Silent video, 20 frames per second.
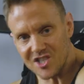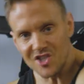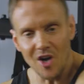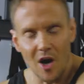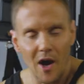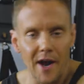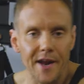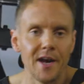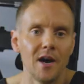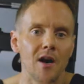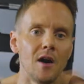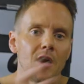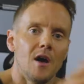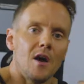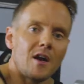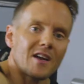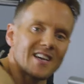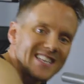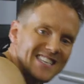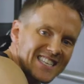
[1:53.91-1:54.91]
side,
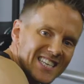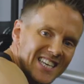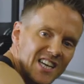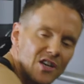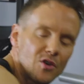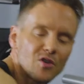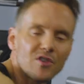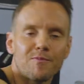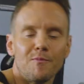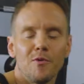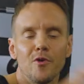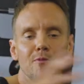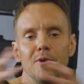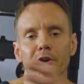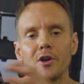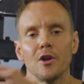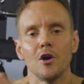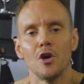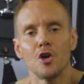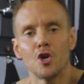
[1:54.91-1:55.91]
continuous
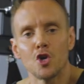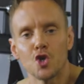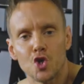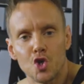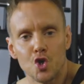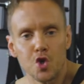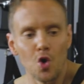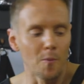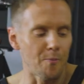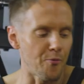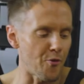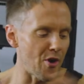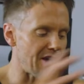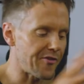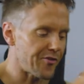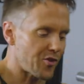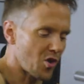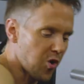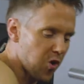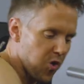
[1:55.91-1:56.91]
movement, short
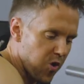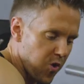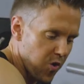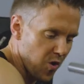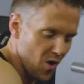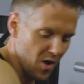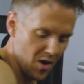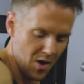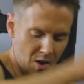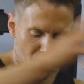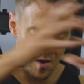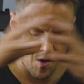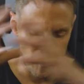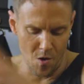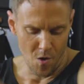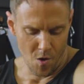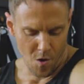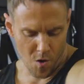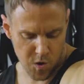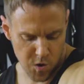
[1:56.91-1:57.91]
breaths.
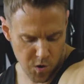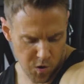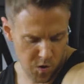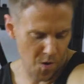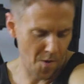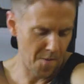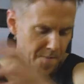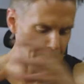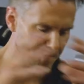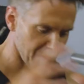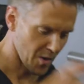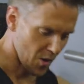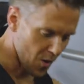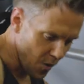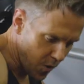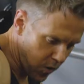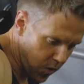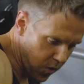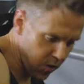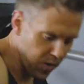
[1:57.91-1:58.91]

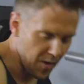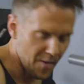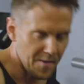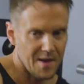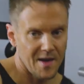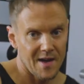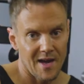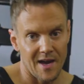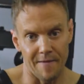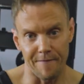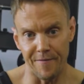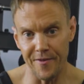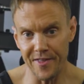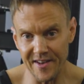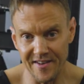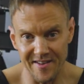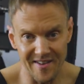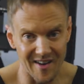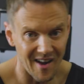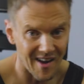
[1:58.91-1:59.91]
And for
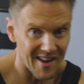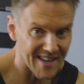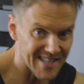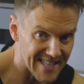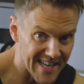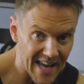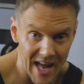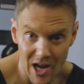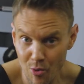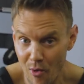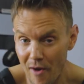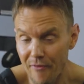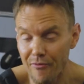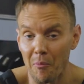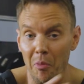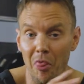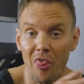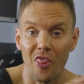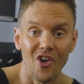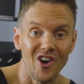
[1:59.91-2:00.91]
this, I like to get anywhere
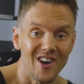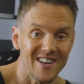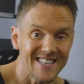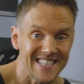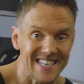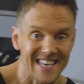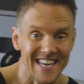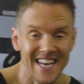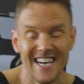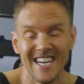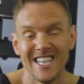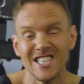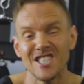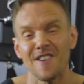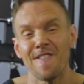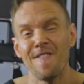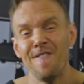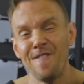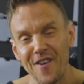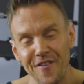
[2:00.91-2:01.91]
from thirty to
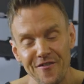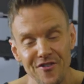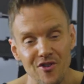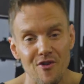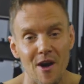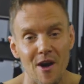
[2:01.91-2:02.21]
fifty